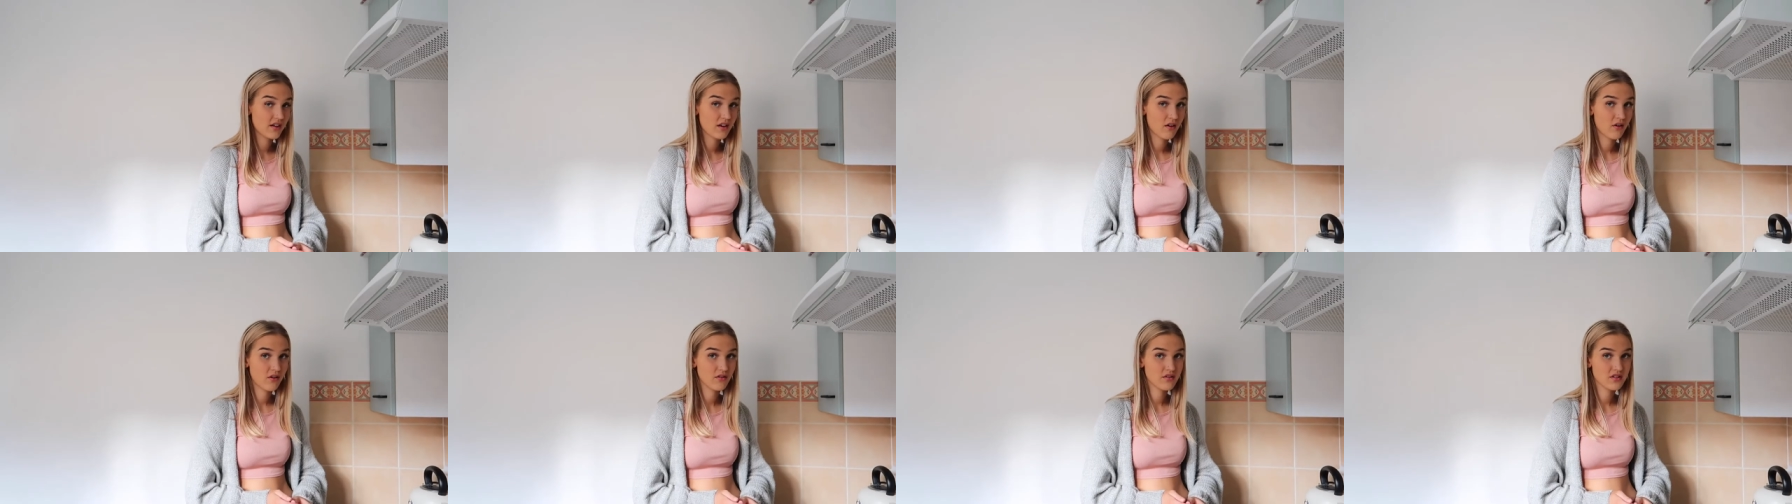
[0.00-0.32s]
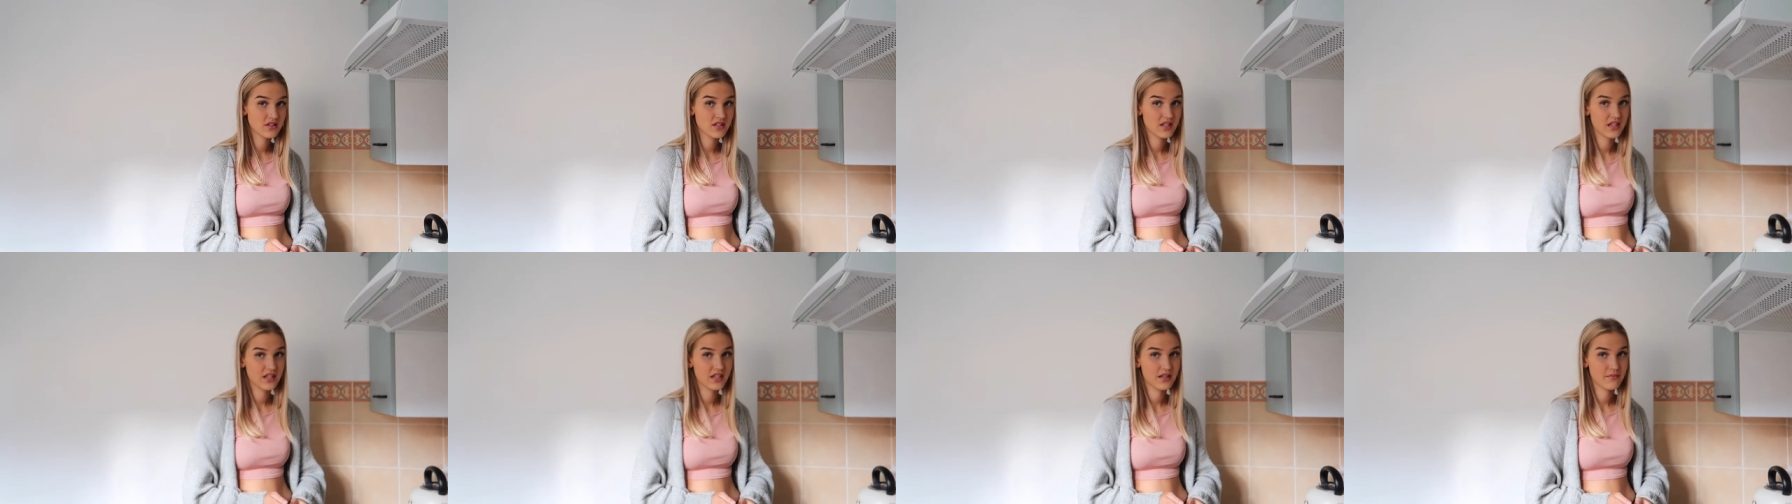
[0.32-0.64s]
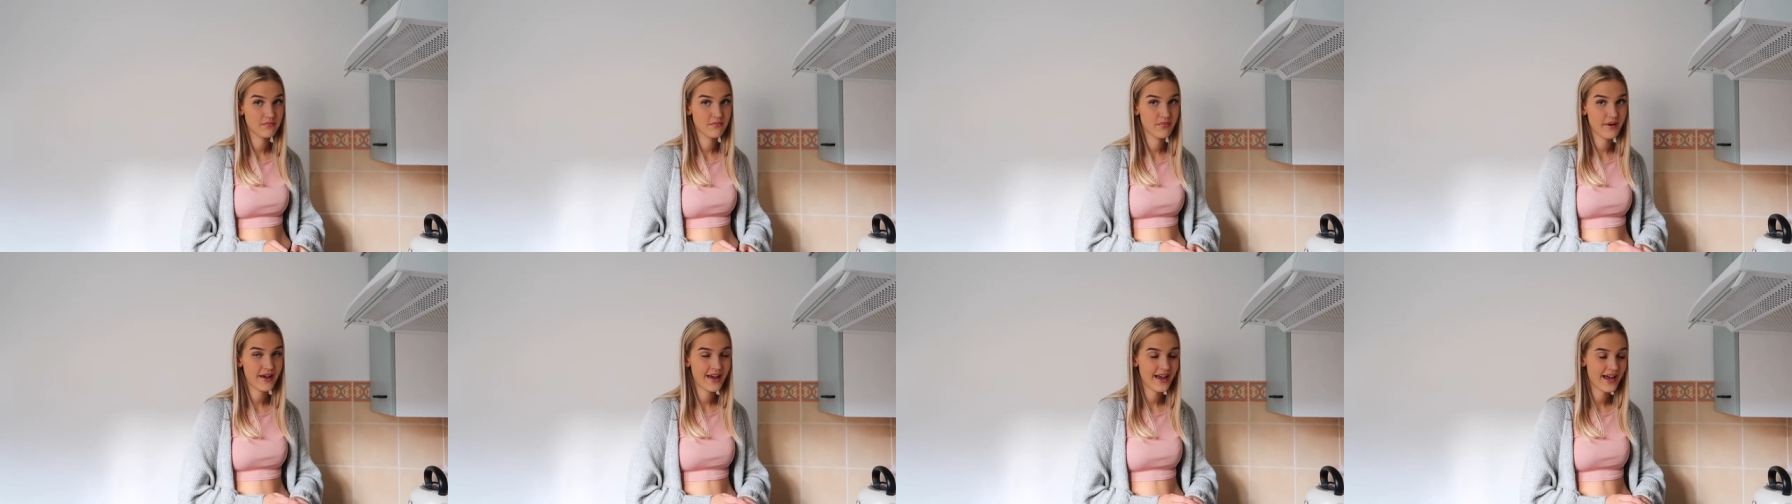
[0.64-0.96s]
constantly
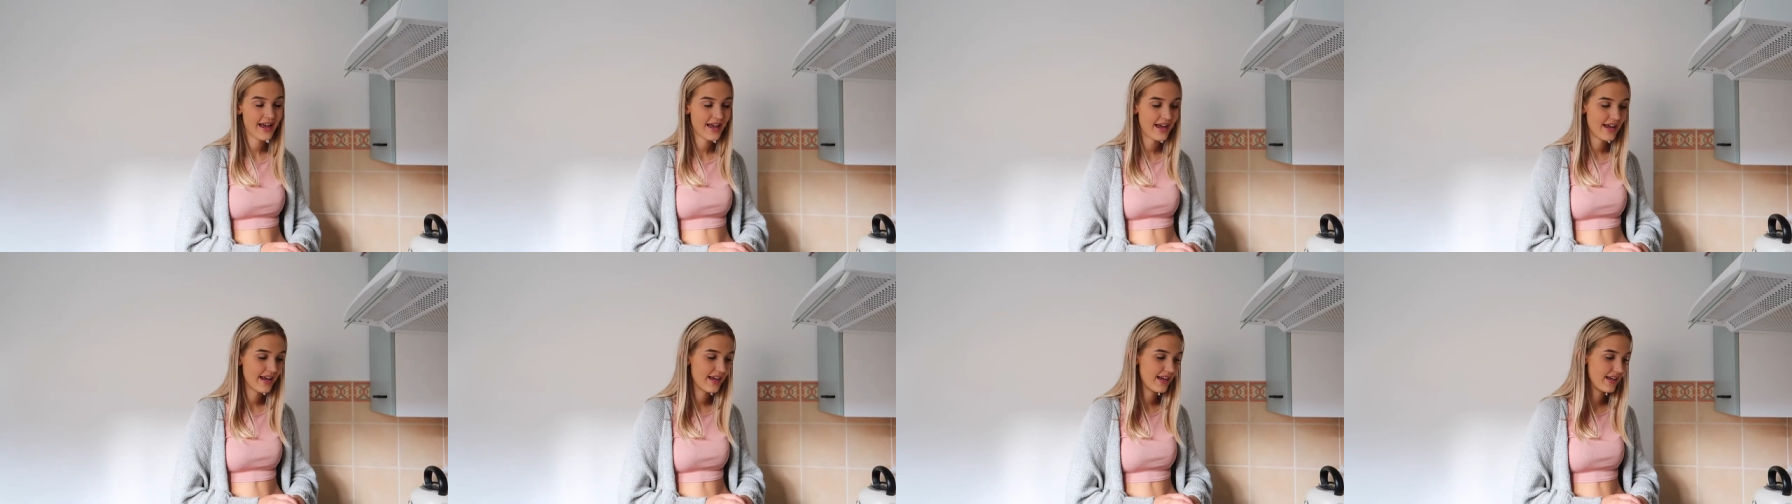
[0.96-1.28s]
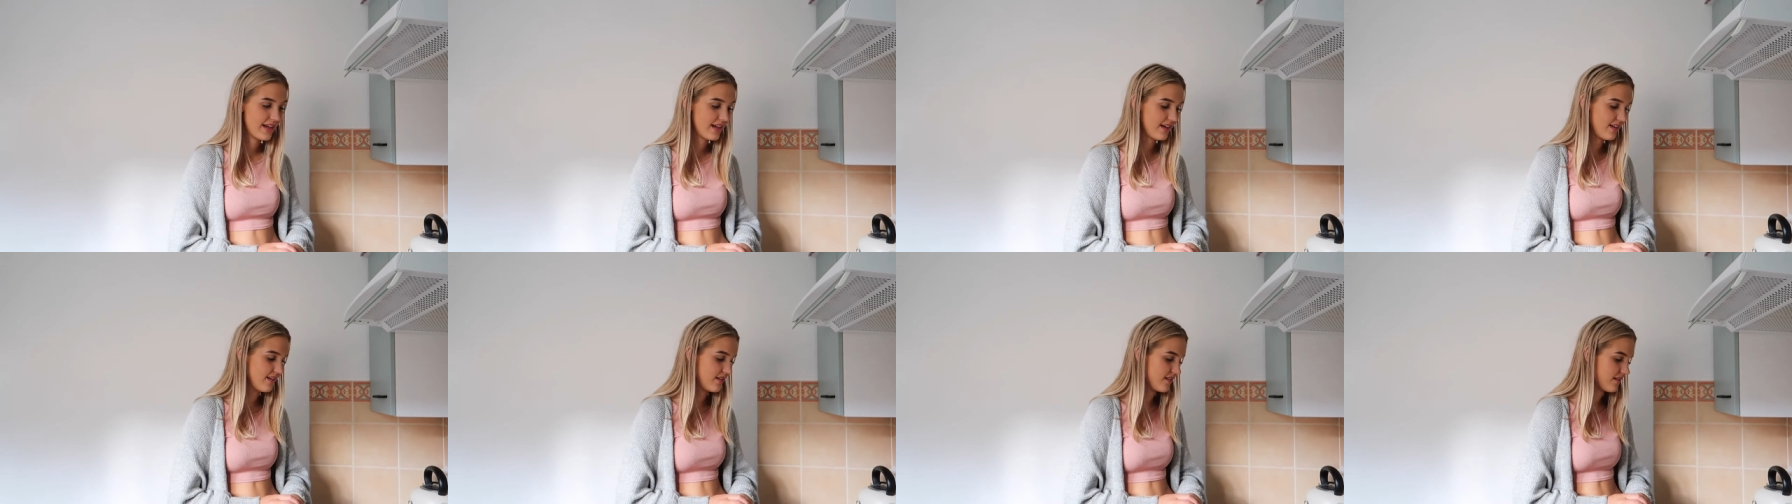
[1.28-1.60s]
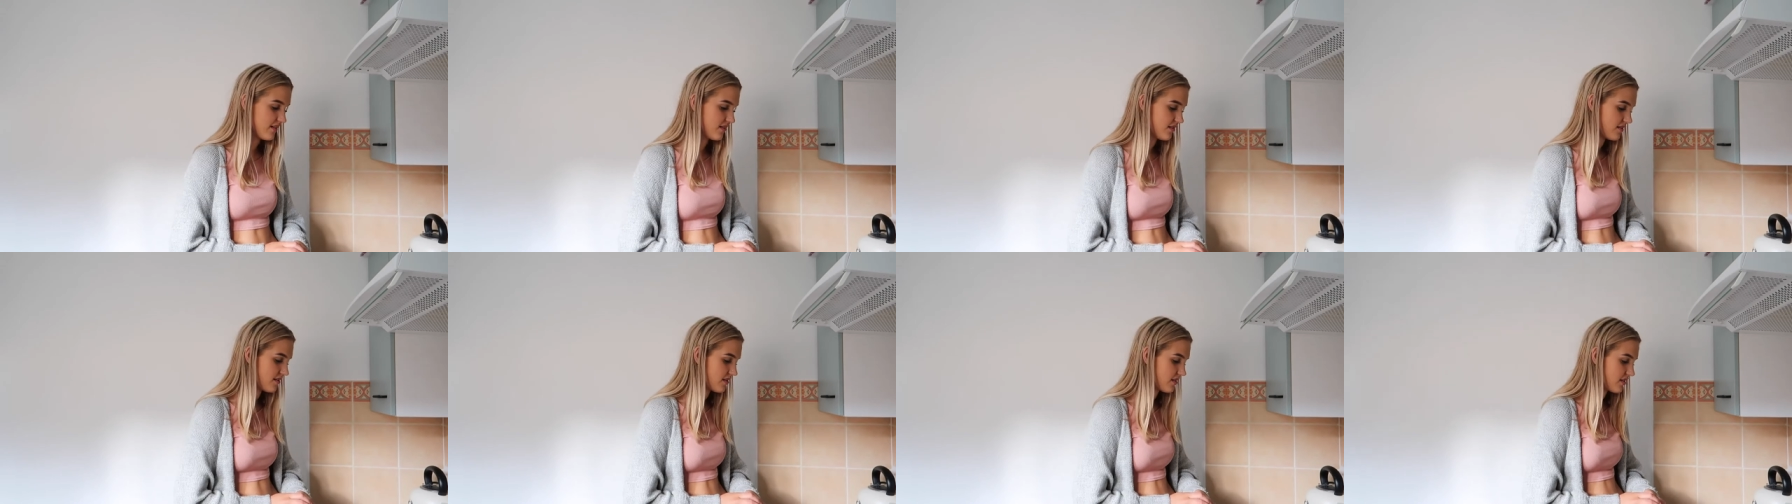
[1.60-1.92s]
in pain
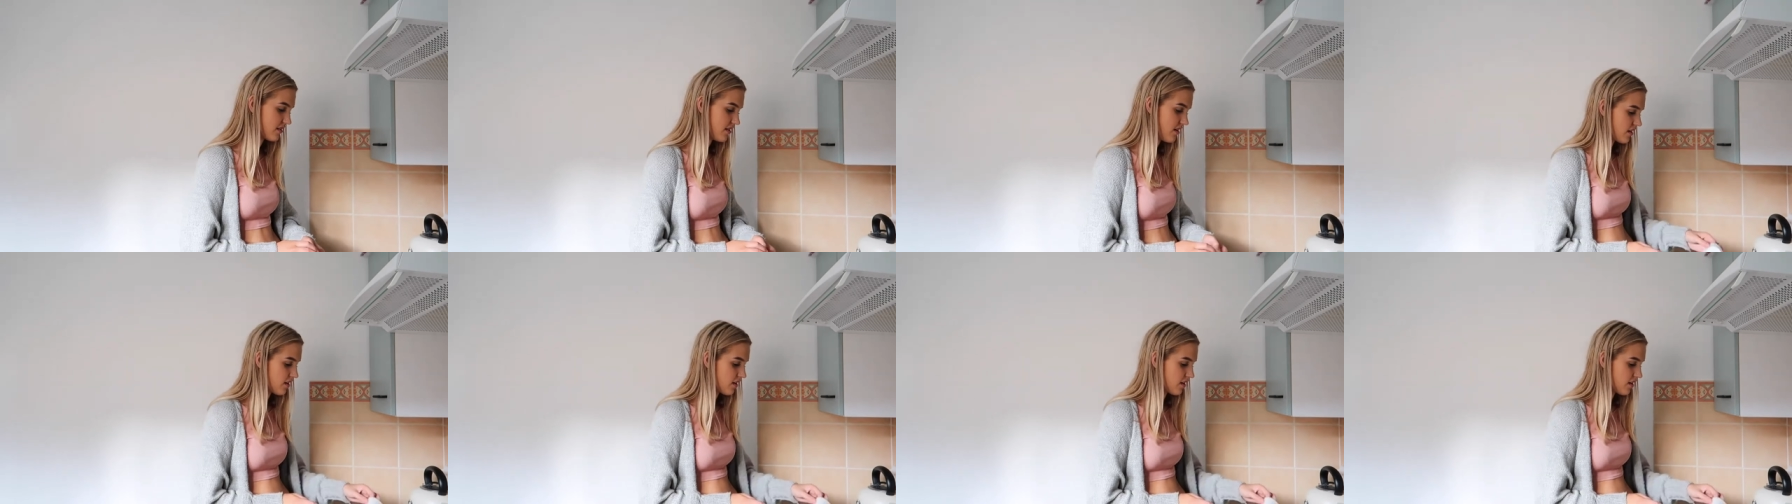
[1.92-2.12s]
and